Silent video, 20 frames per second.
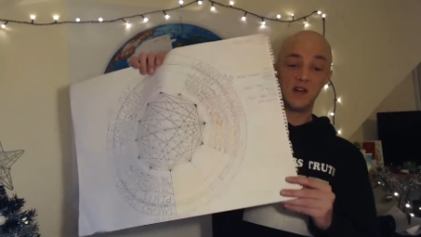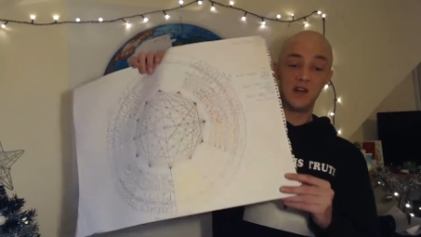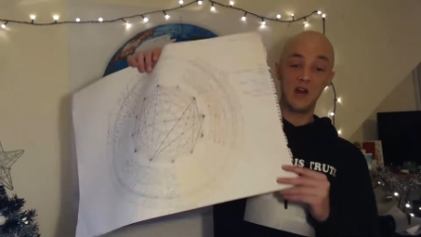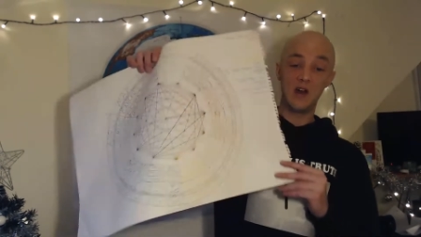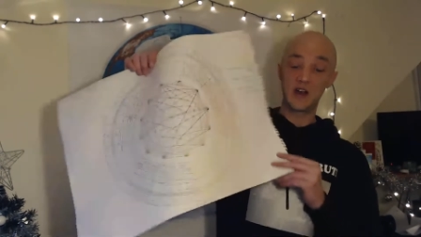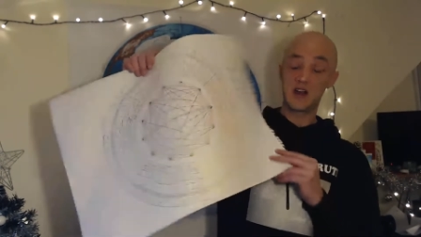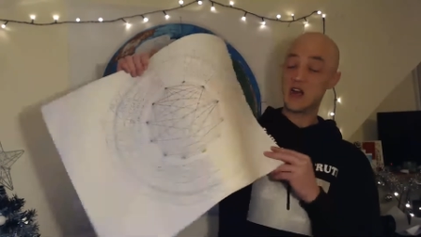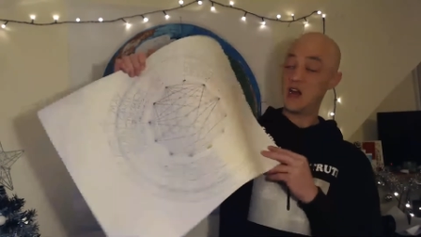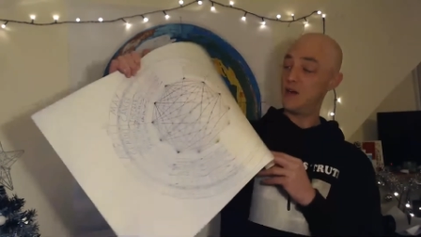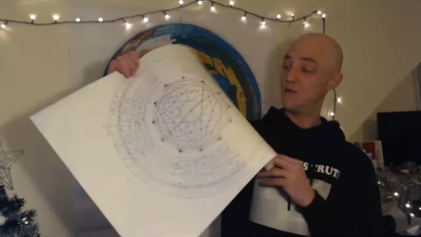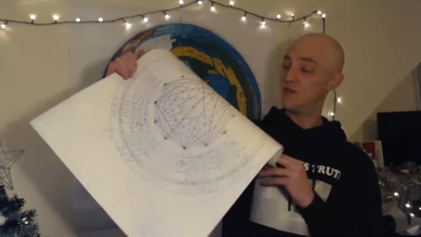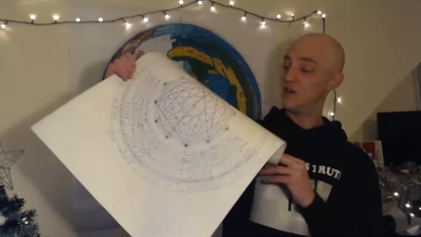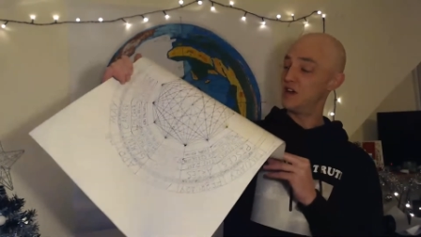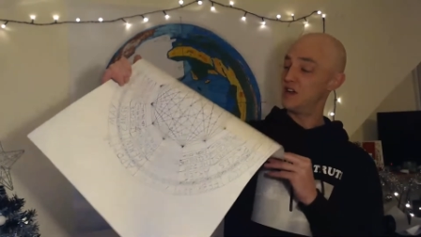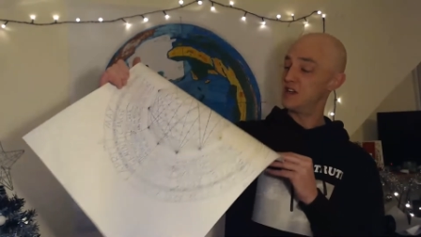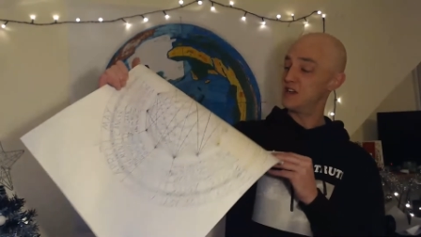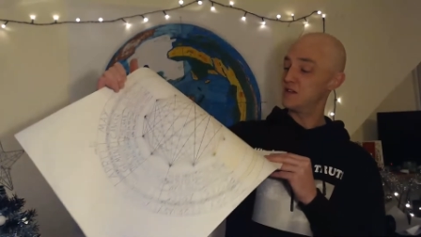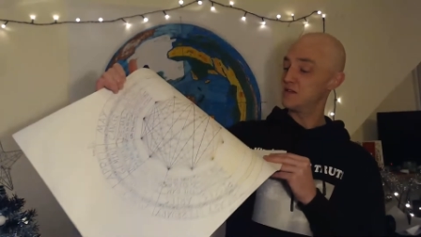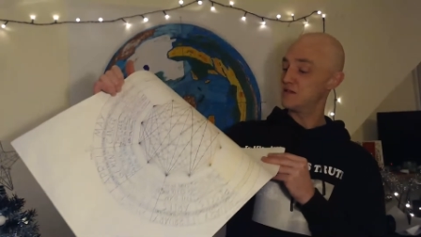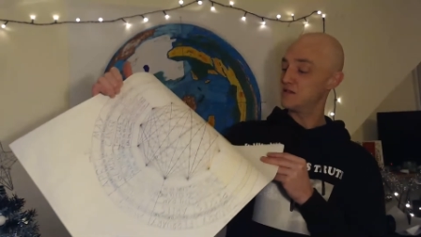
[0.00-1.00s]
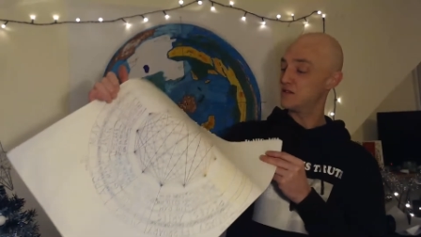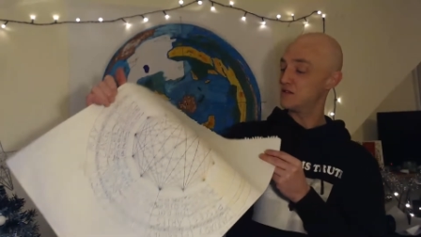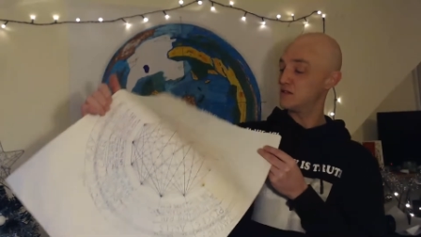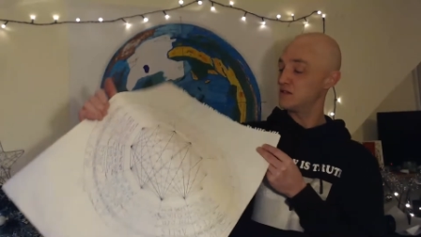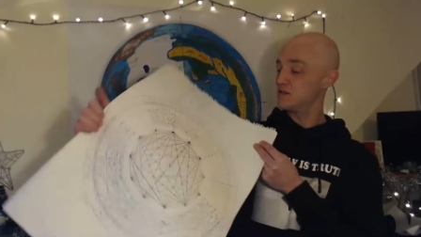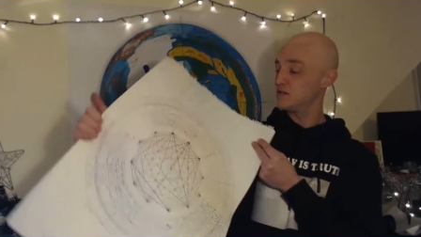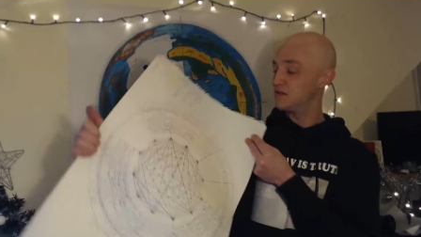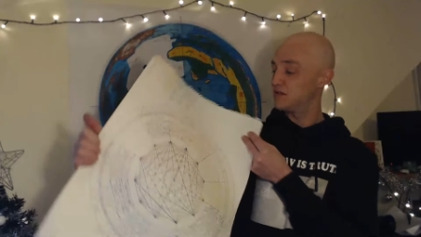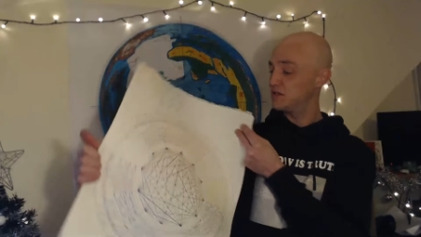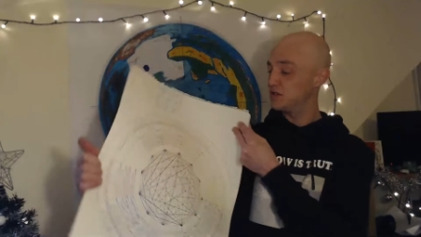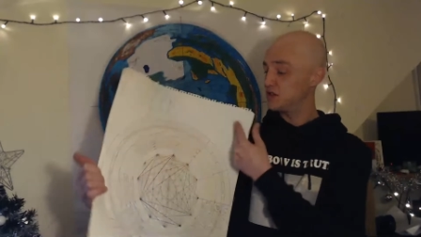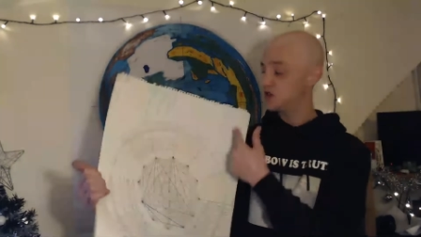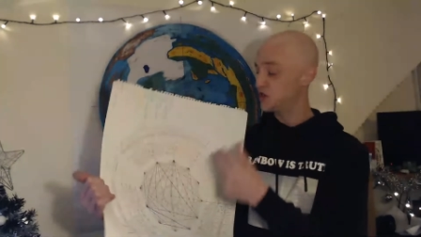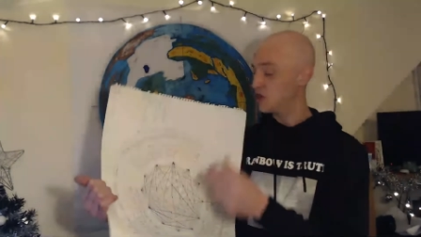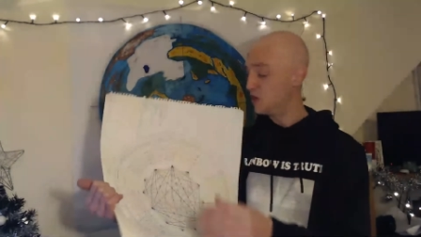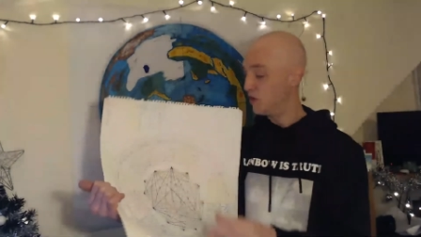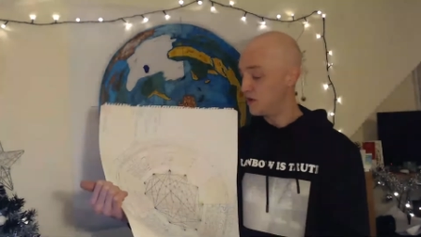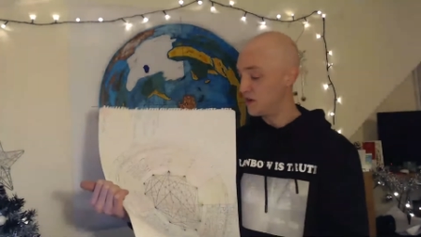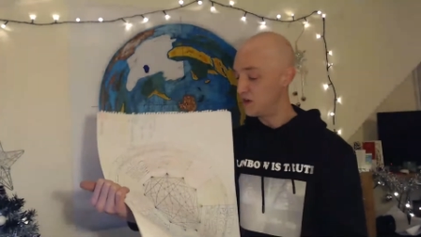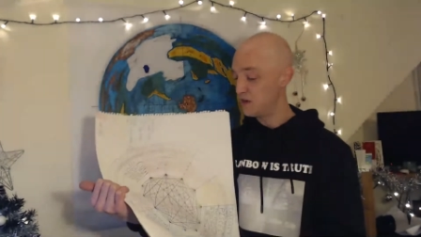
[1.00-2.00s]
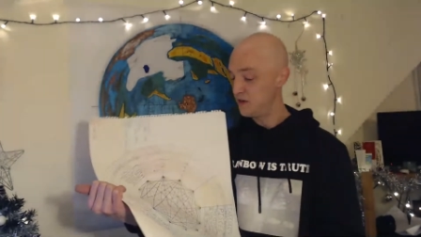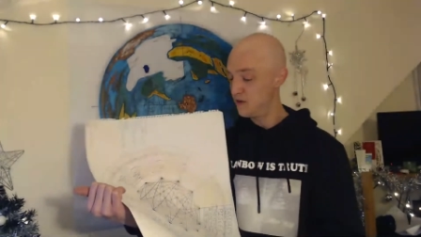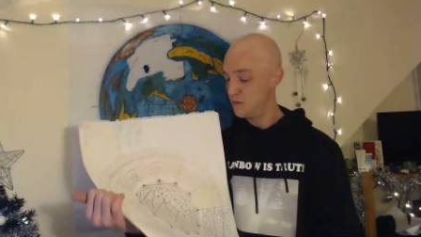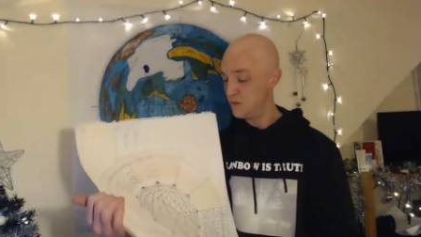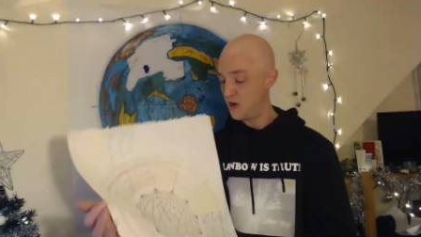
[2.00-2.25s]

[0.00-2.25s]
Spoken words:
I can't really show you,